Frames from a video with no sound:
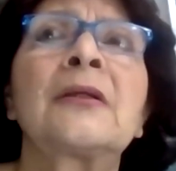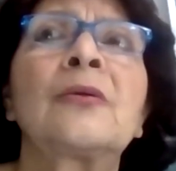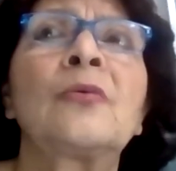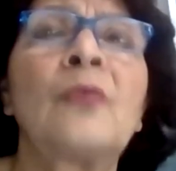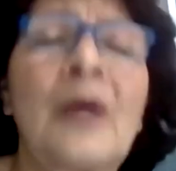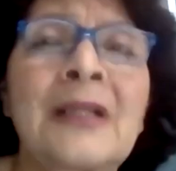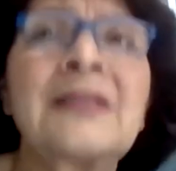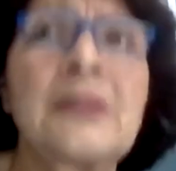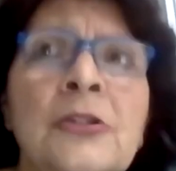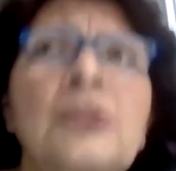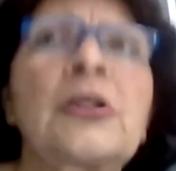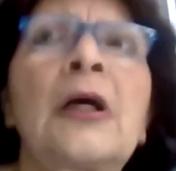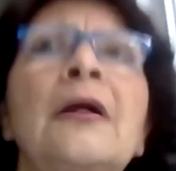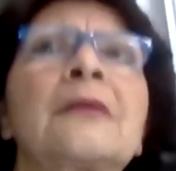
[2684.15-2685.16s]
once the
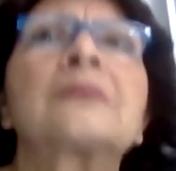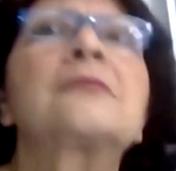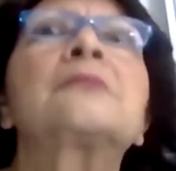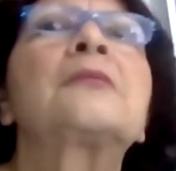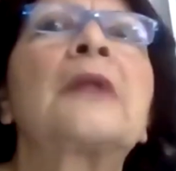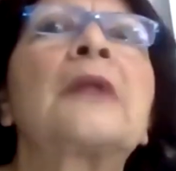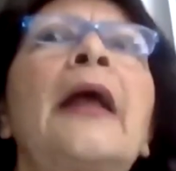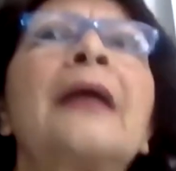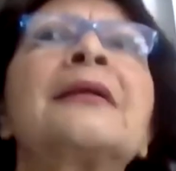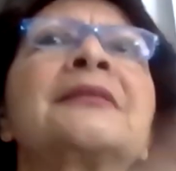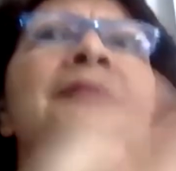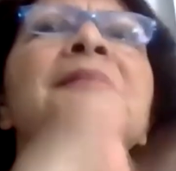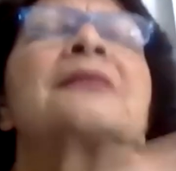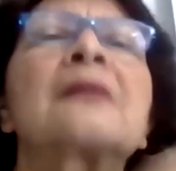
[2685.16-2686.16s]
child
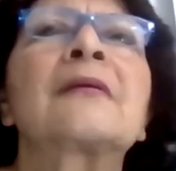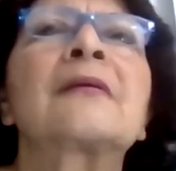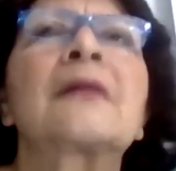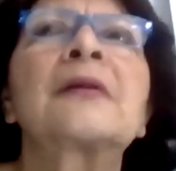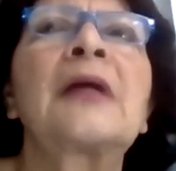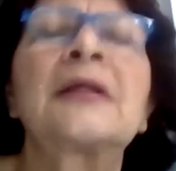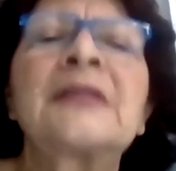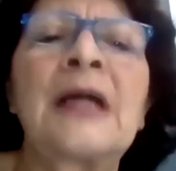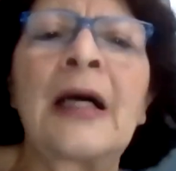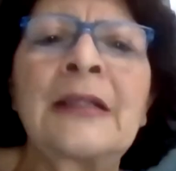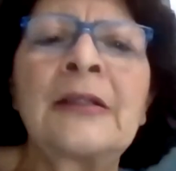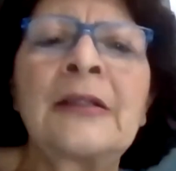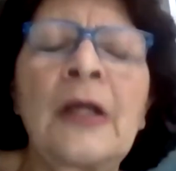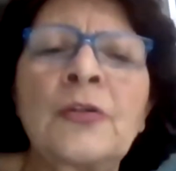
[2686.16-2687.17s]
has a
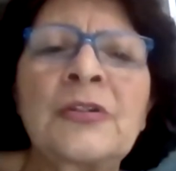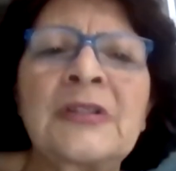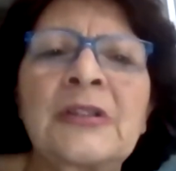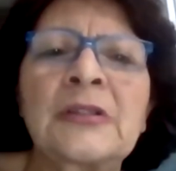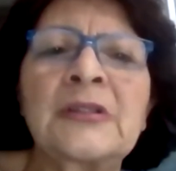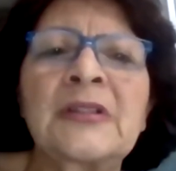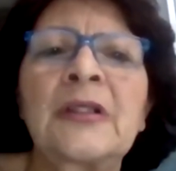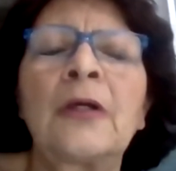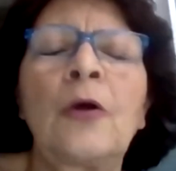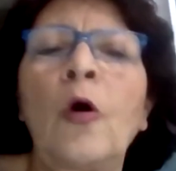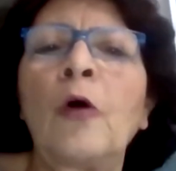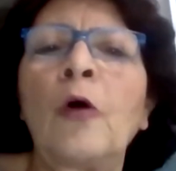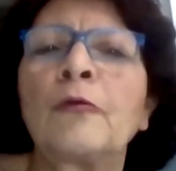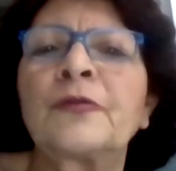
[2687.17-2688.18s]
diagnosis
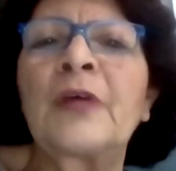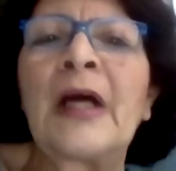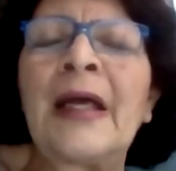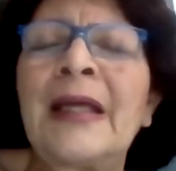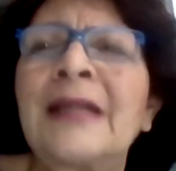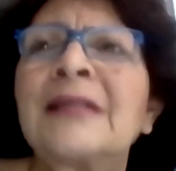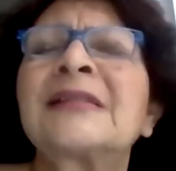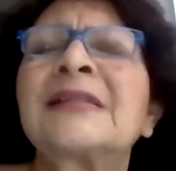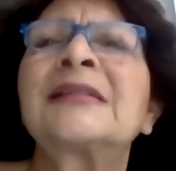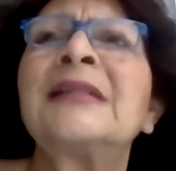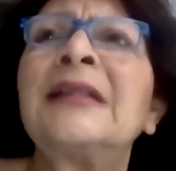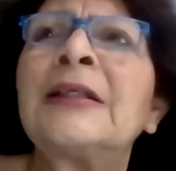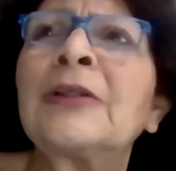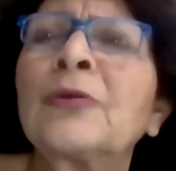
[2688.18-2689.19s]
of
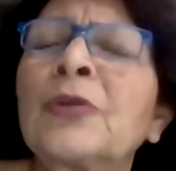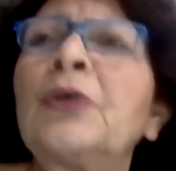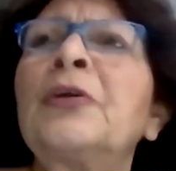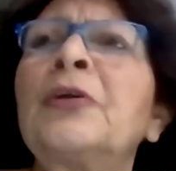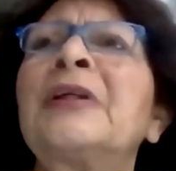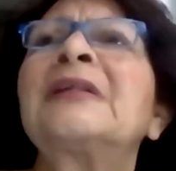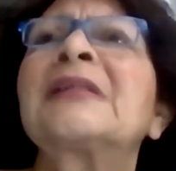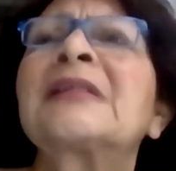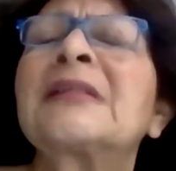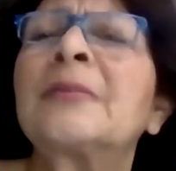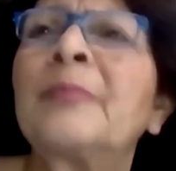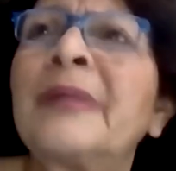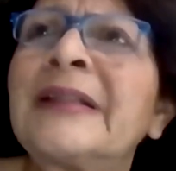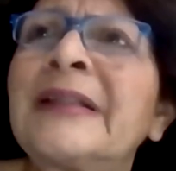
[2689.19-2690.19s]
ASD or learning
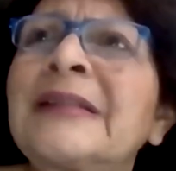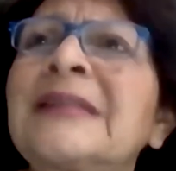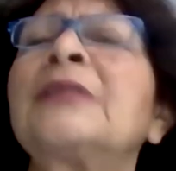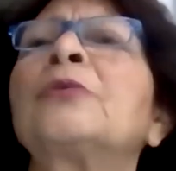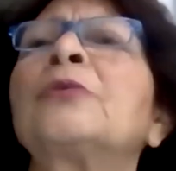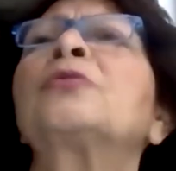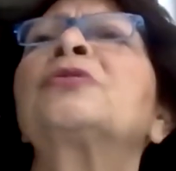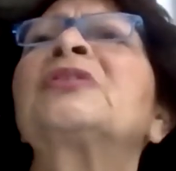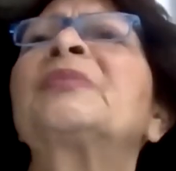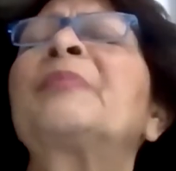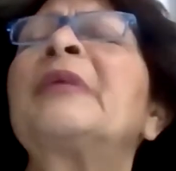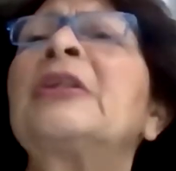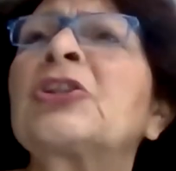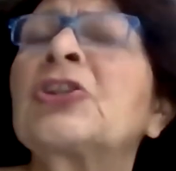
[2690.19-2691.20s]
disability or
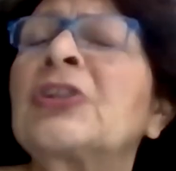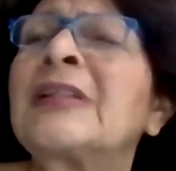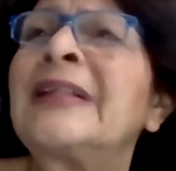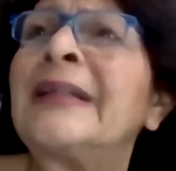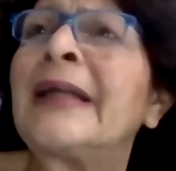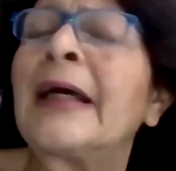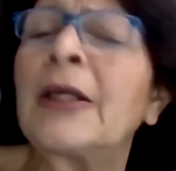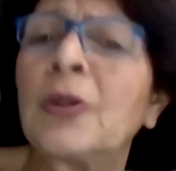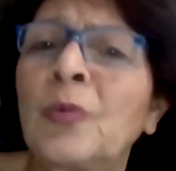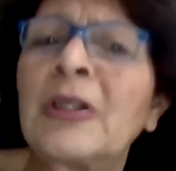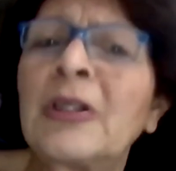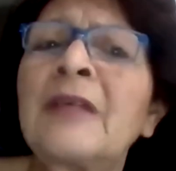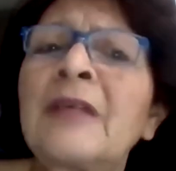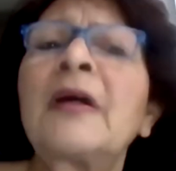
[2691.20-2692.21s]
speech delay or
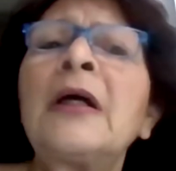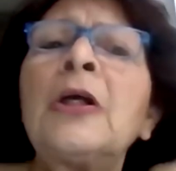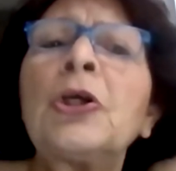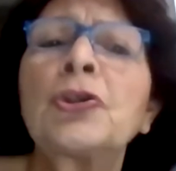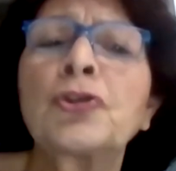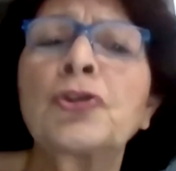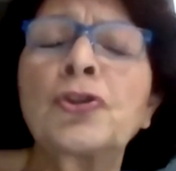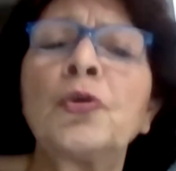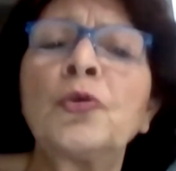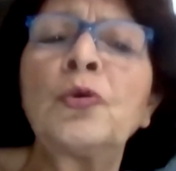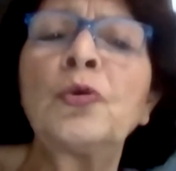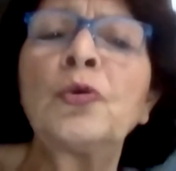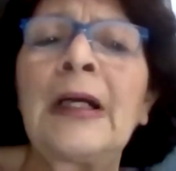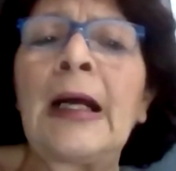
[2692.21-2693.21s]
whatever,
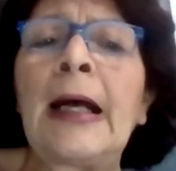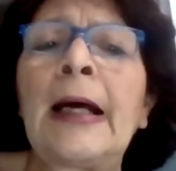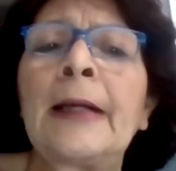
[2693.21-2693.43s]
to